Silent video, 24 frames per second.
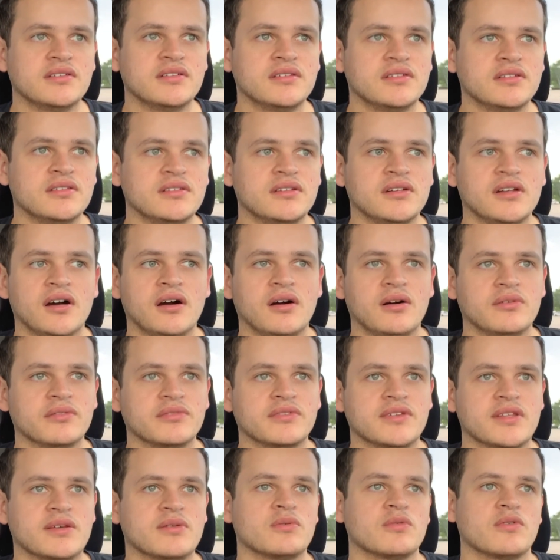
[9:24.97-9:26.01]
you know,
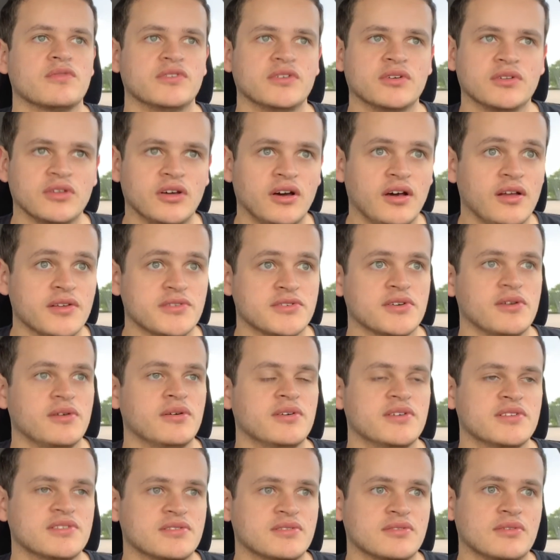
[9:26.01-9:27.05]
they revealed also
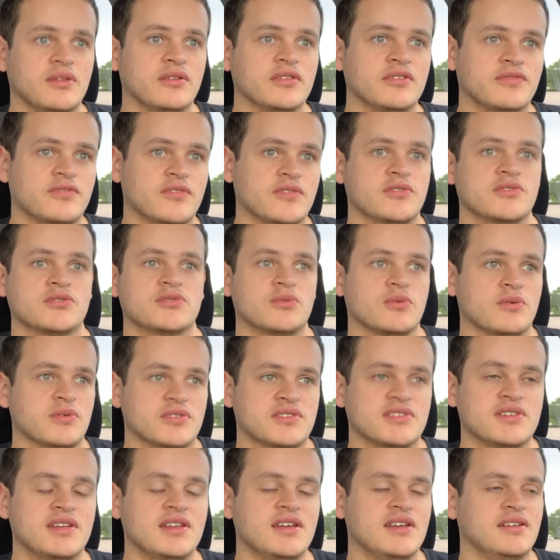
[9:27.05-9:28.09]
it's only for a
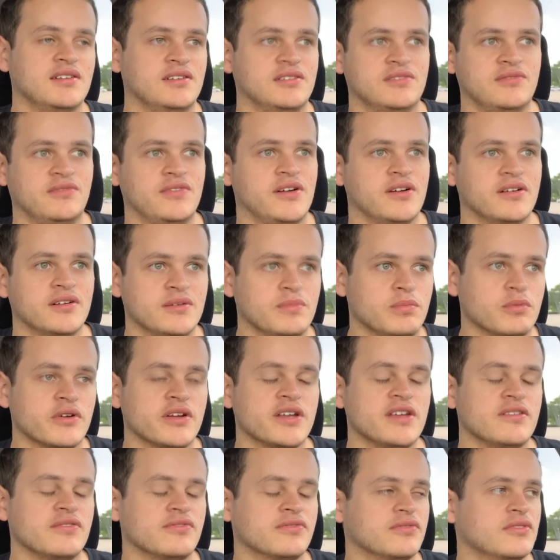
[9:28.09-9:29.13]
short scene. It's very
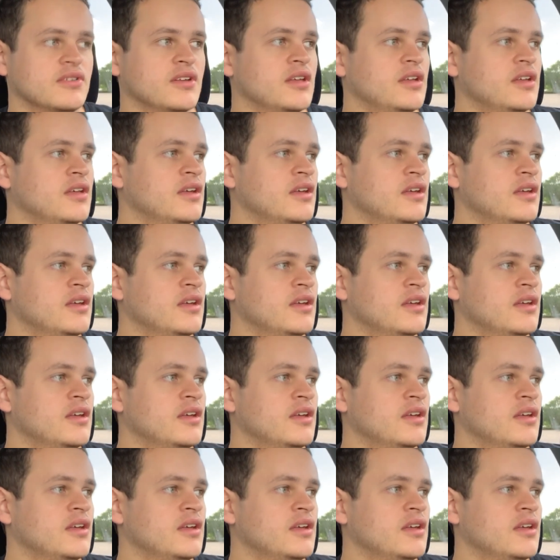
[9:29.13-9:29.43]
brief.